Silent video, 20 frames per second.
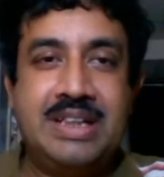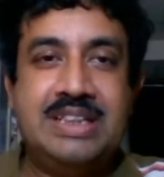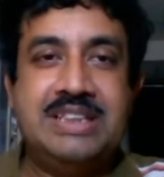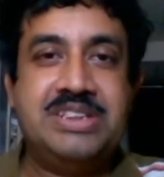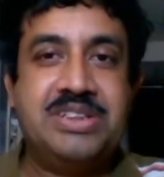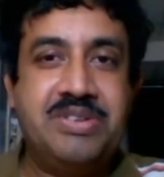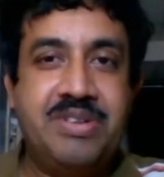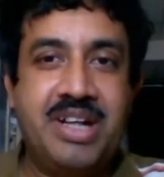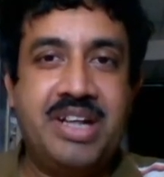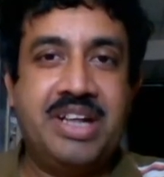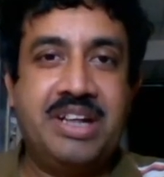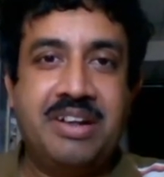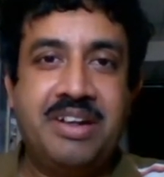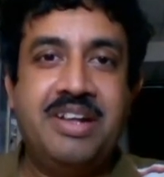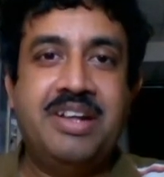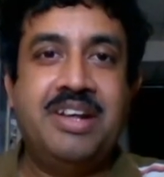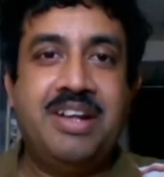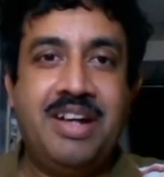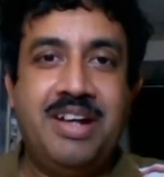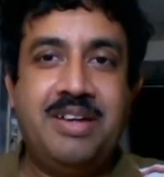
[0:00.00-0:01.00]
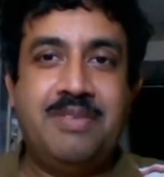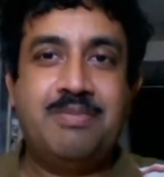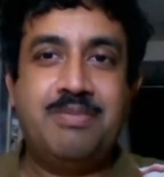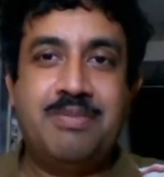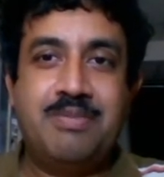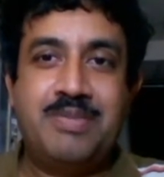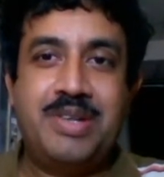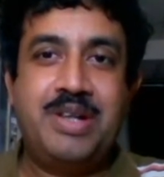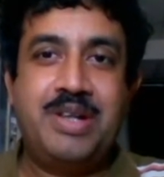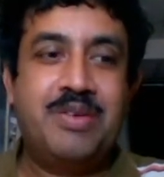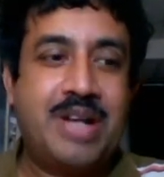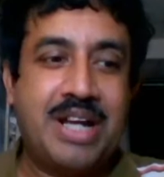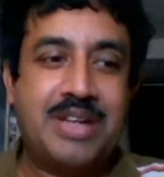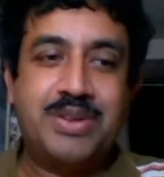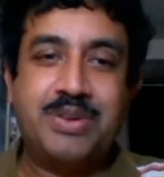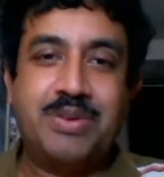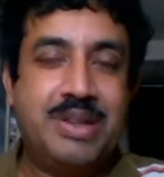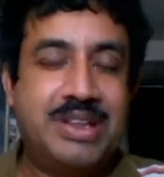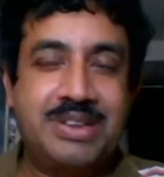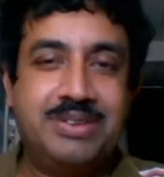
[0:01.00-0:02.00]
engineering. You
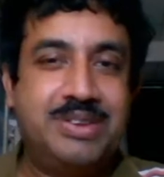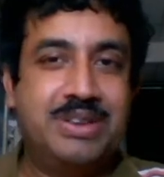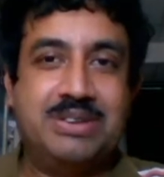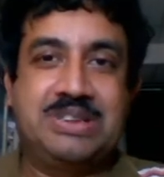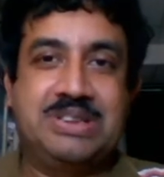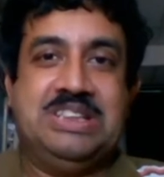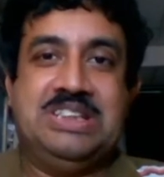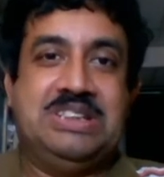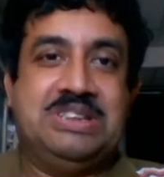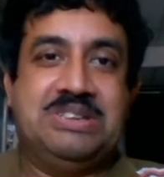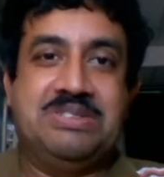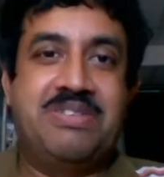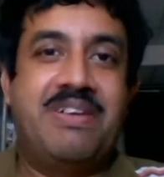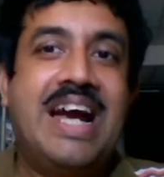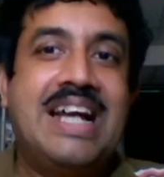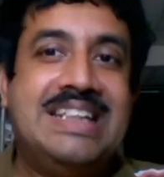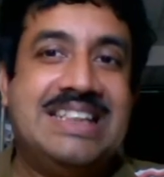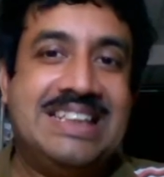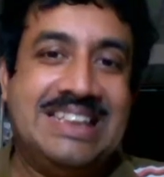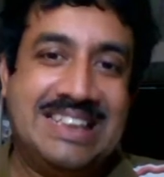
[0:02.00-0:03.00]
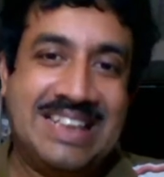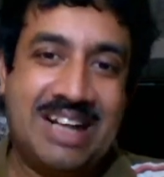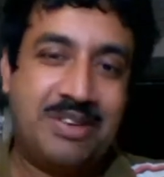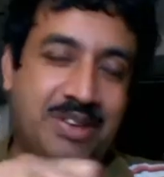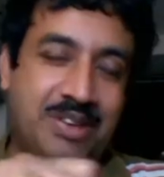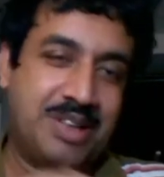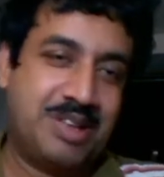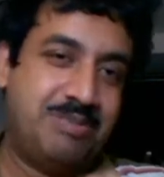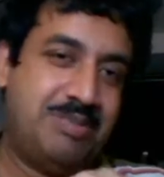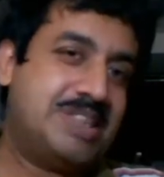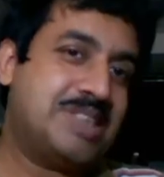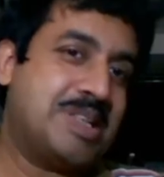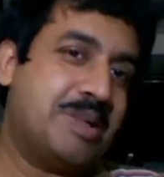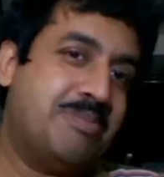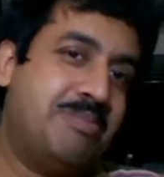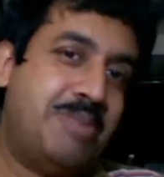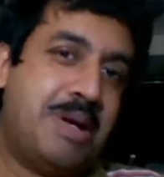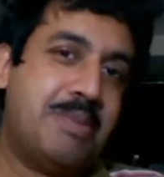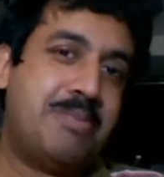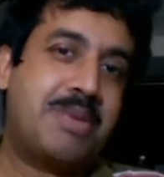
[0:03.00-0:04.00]
can do it. You don't need to write it down on a piece
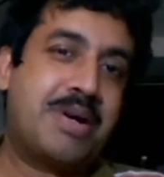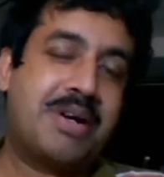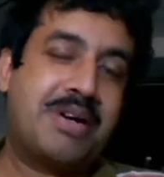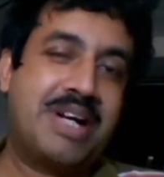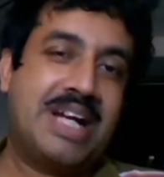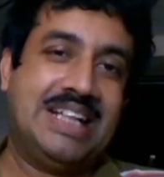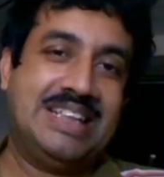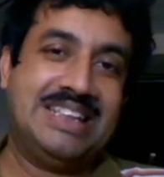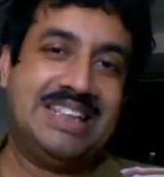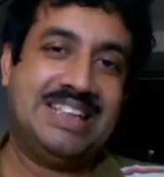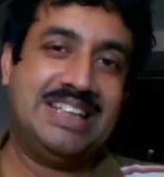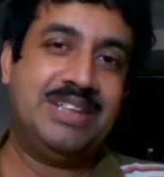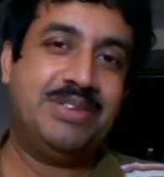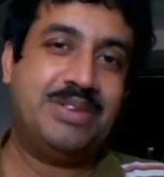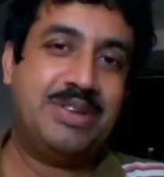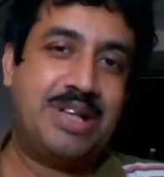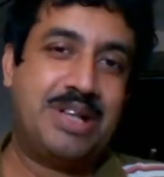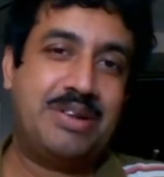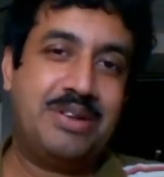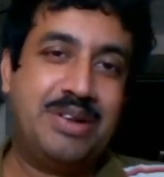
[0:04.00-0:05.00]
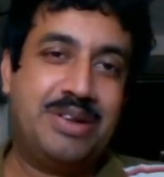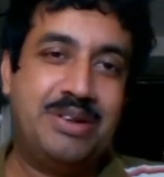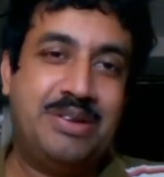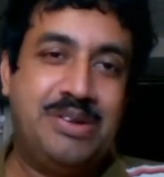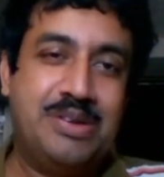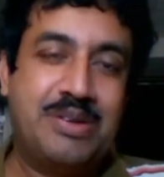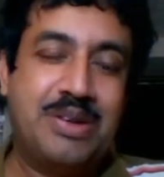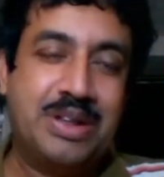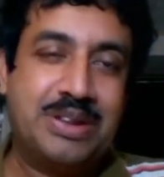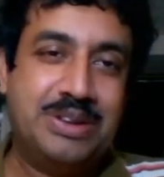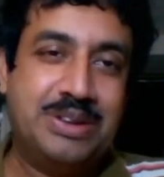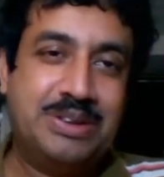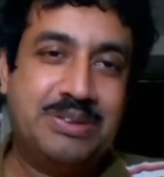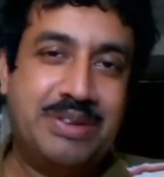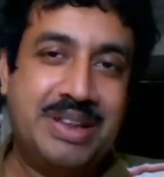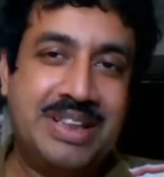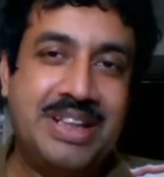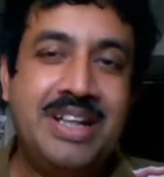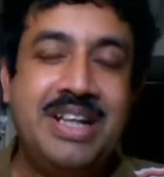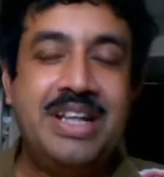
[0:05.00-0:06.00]
of paper, and then you got to
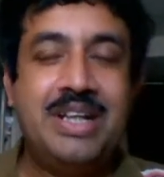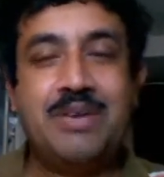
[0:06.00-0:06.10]
do it.